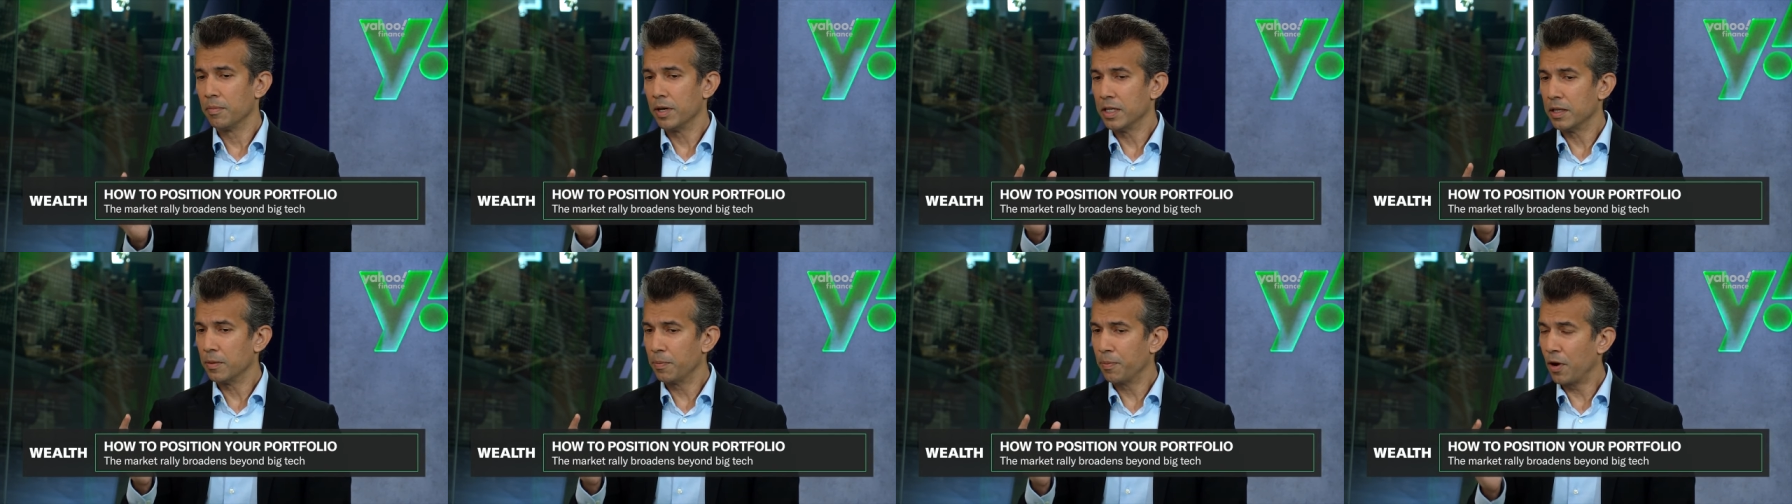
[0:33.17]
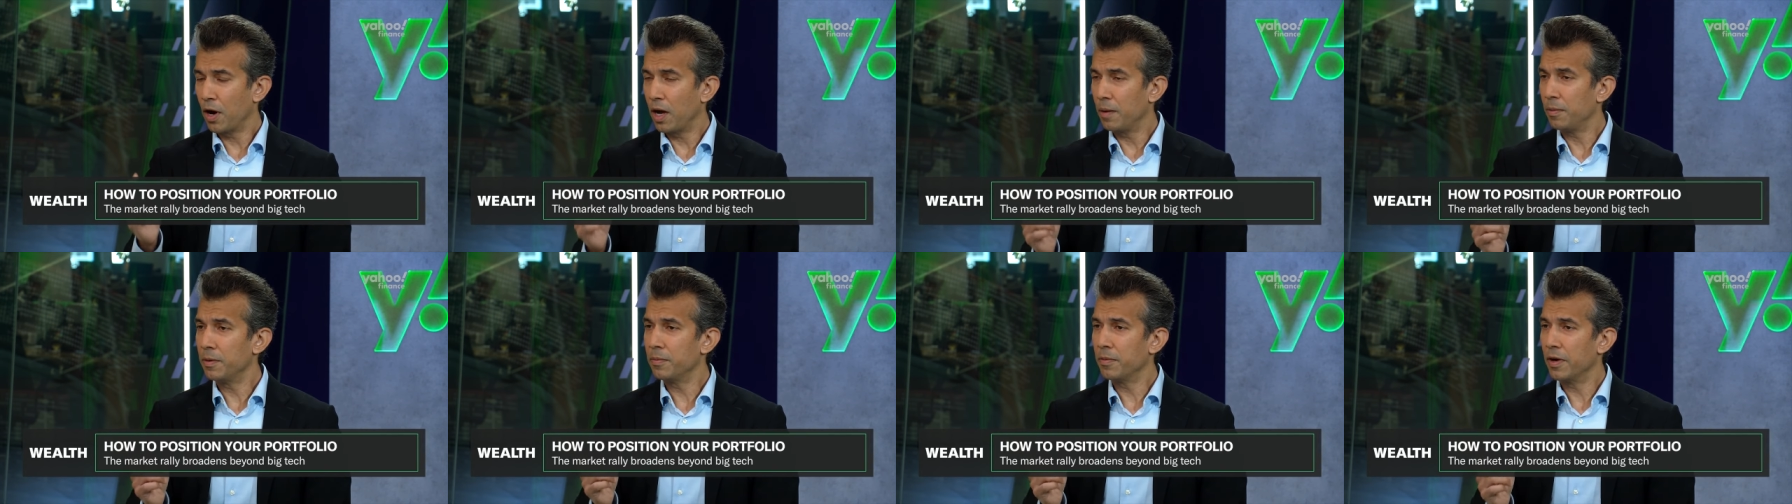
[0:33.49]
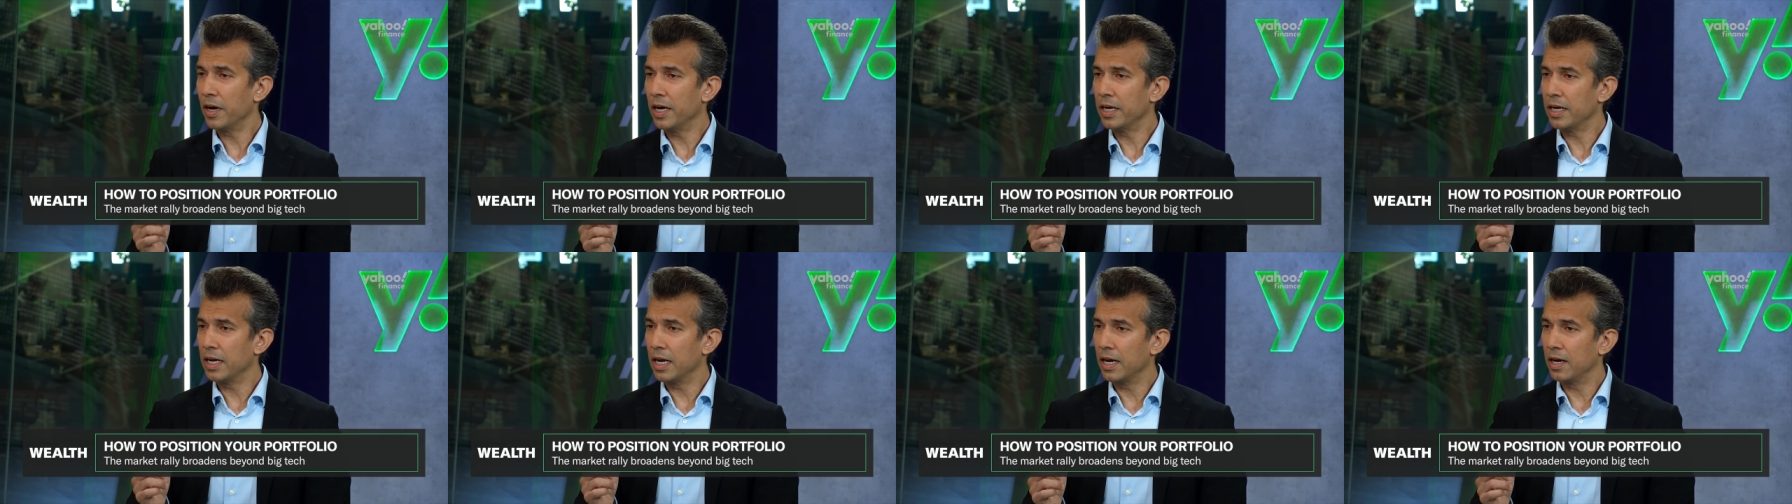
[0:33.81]
But the problem
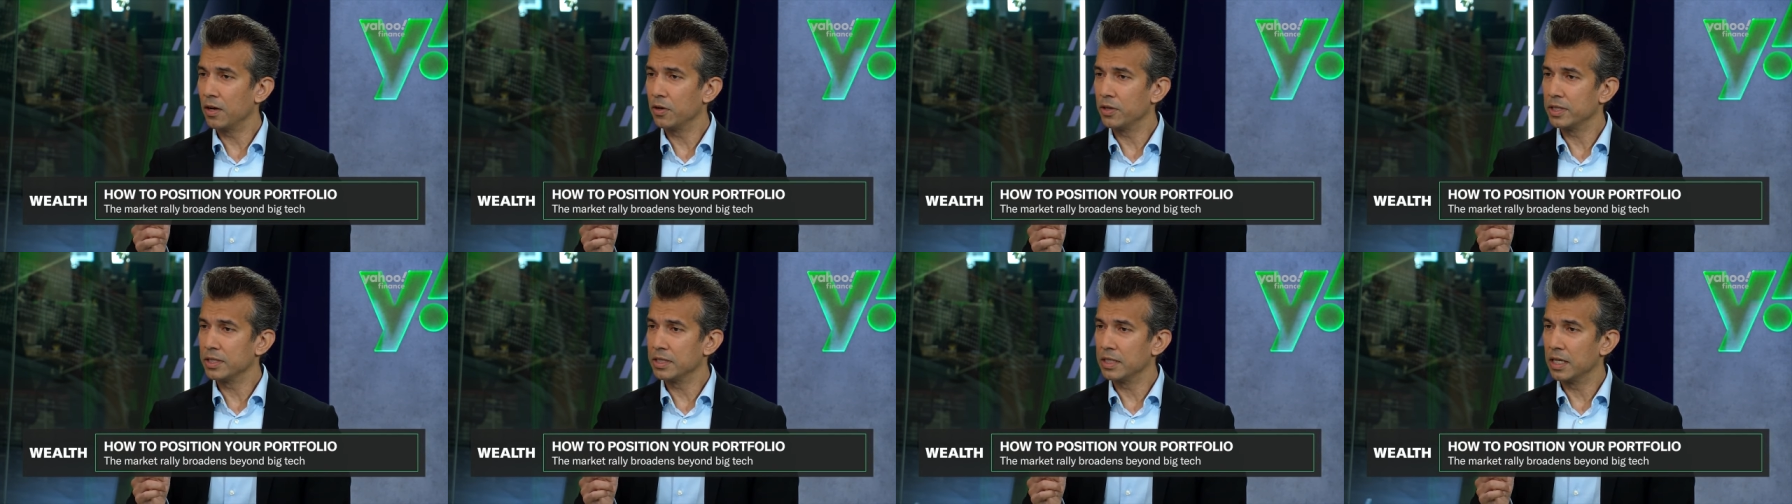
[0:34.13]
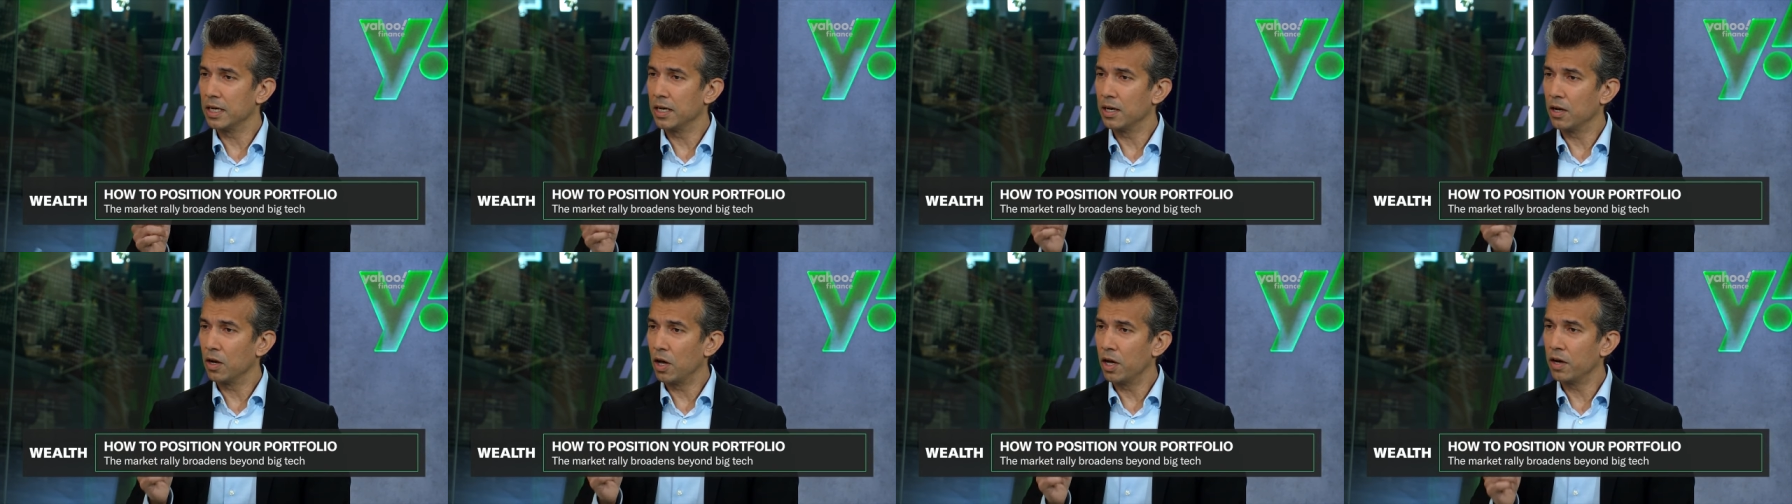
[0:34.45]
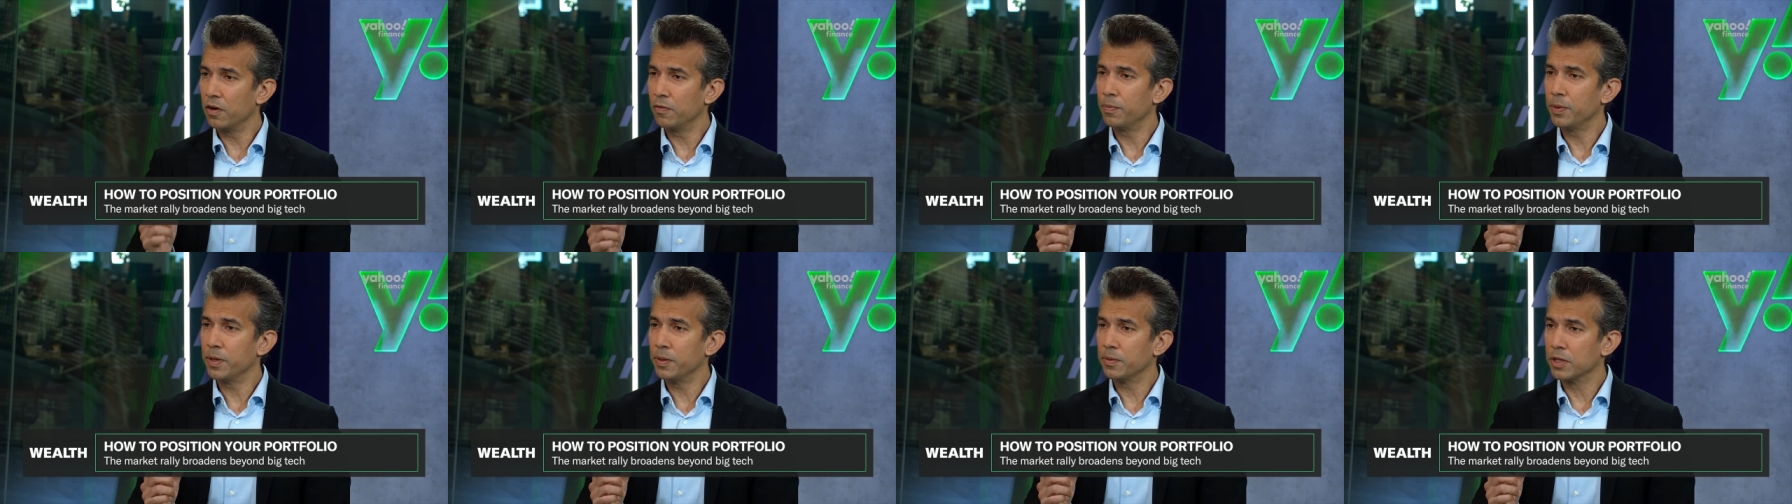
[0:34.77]
right now is that a
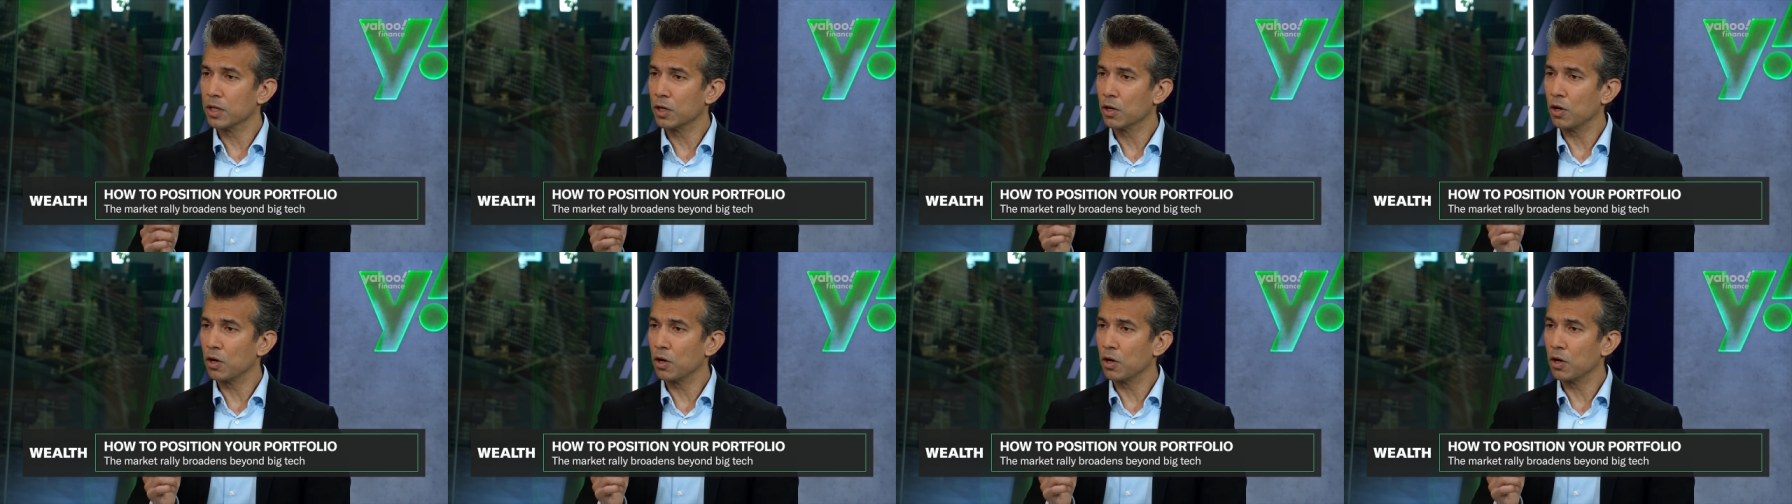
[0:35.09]
lot of people,